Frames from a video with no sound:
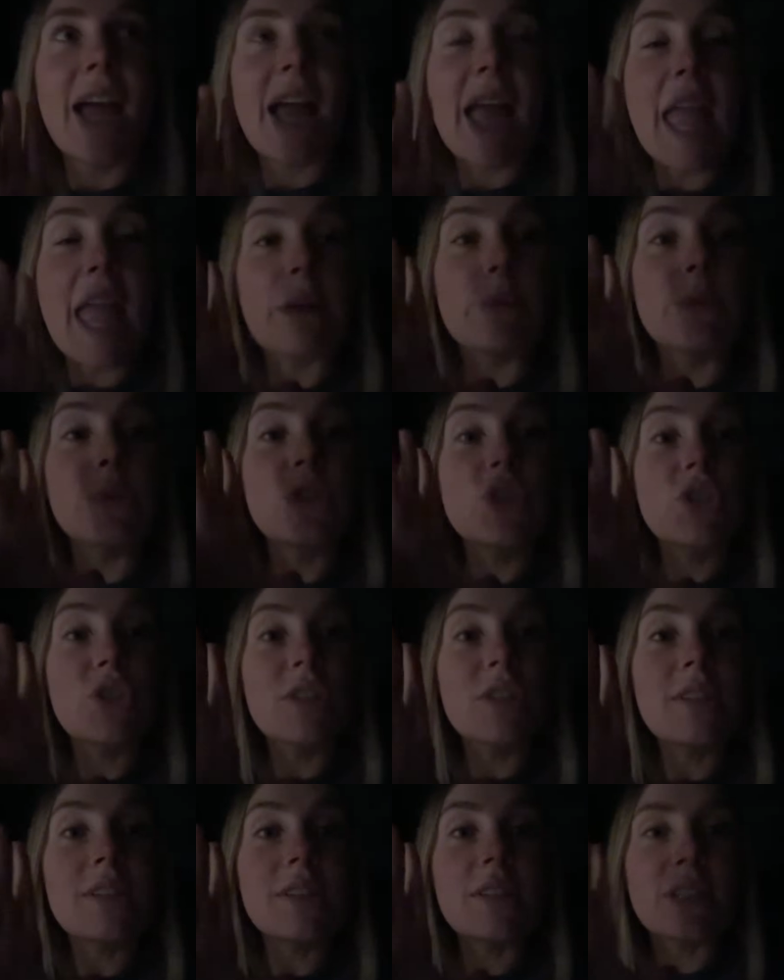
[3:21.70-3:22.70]
It was
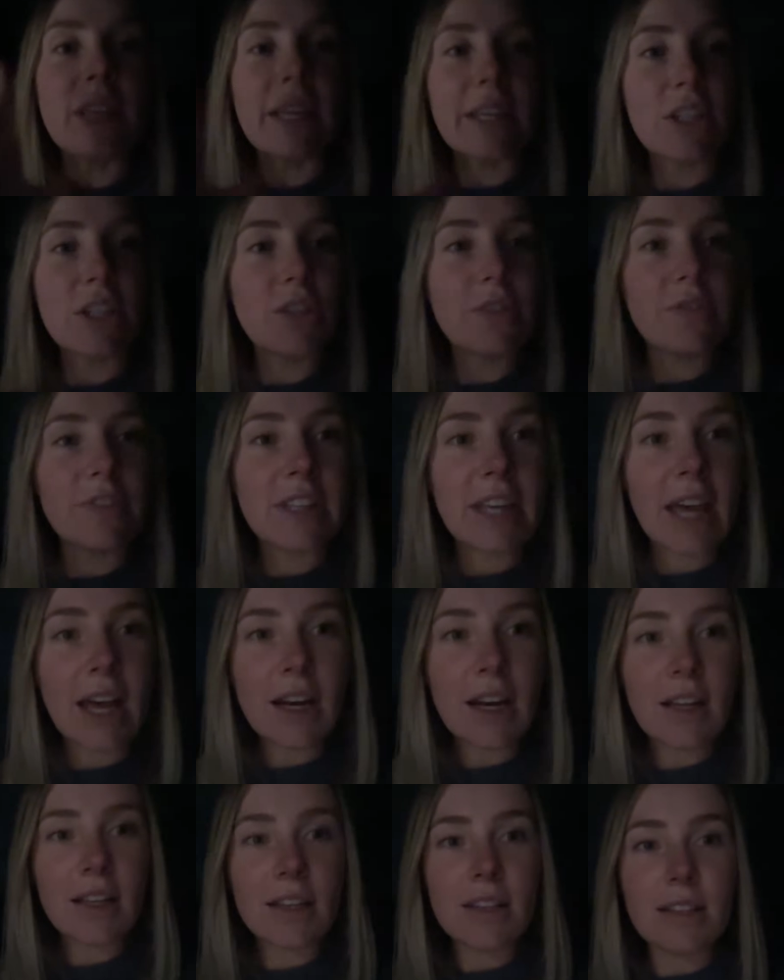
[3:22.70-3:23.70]
just like, you forget
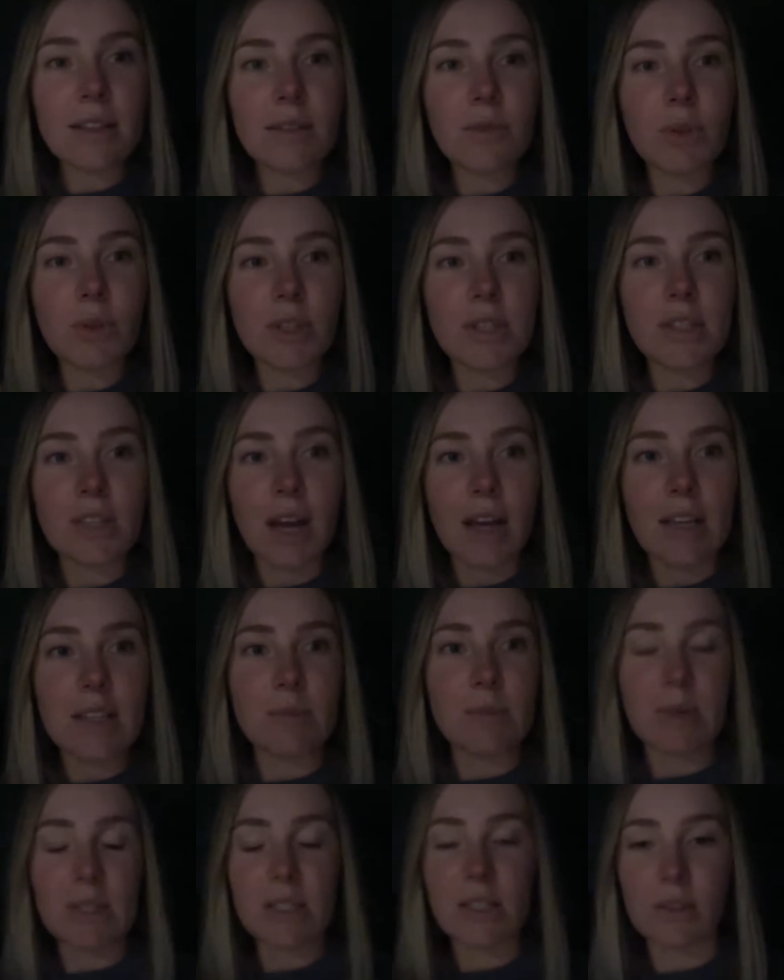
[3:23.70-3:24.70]
what the sky is
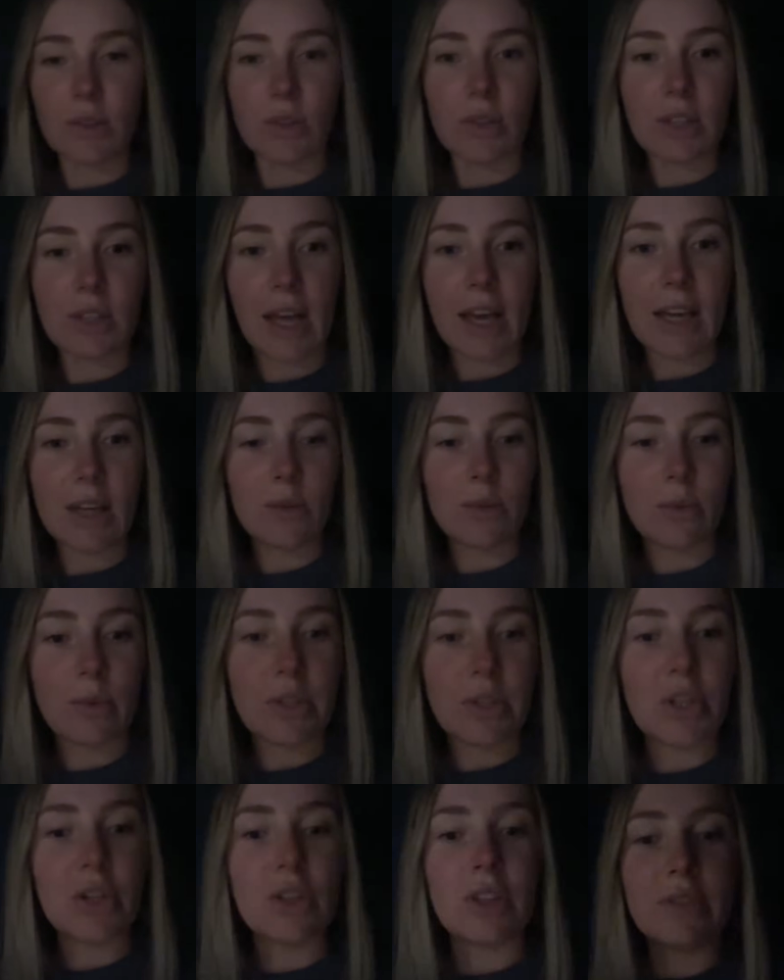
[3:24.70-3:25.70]
meant to look like when
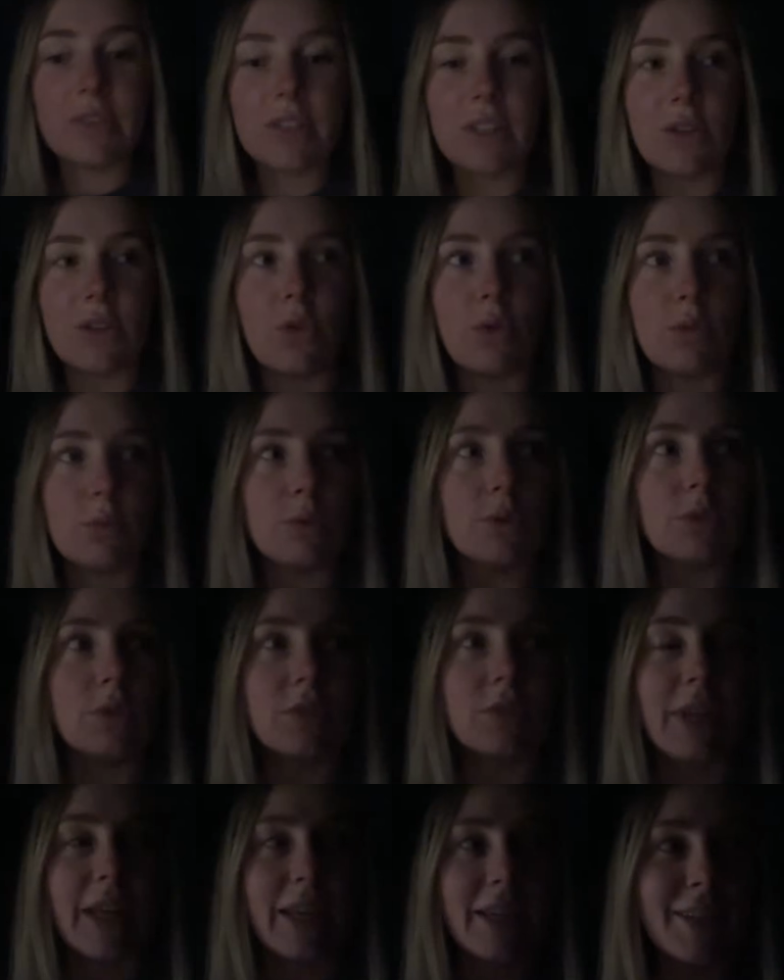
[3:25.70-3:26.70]
you live in a normal,
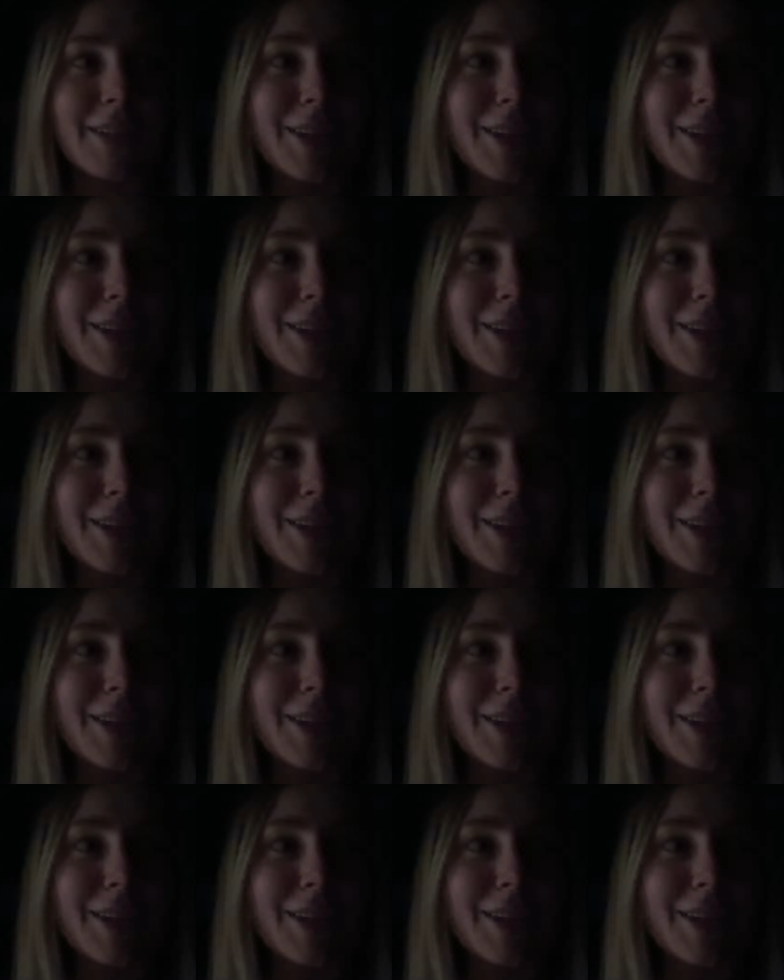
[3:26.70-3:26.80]
like,